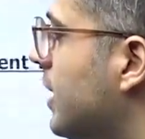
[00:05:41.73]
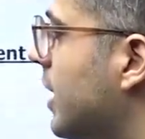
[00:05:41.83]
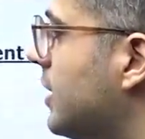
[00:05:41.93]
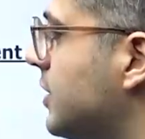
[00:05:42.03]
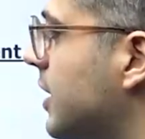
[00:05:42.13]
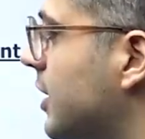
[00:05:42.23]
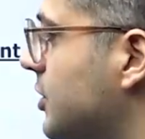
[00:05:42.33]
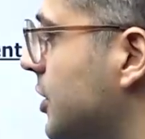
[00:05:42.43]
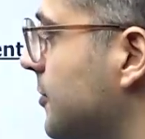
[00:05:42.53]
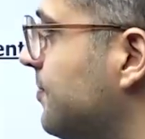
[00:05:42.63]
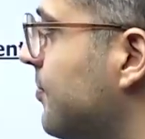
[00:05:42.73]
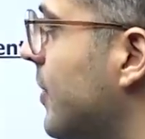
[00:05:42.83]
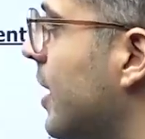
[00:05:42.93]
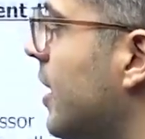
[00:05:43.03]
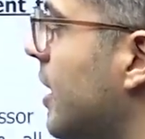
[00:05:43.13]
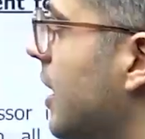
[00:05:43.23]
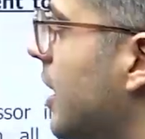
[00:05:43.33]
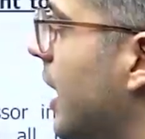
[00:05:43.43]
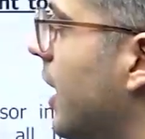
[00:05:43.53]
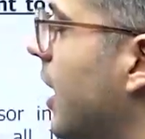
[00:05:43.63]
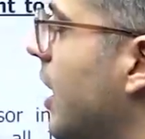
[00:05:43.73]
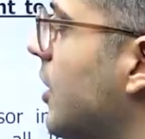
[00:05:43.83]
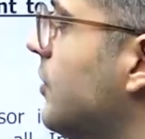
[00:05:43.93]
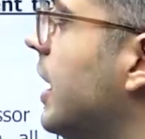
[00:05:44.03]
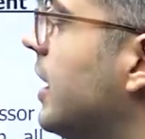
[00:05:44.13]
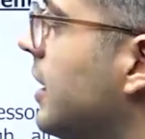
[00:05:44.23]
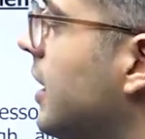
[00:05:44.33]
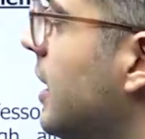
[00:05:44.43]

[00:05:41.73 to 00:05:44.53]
the consideration in regard of that.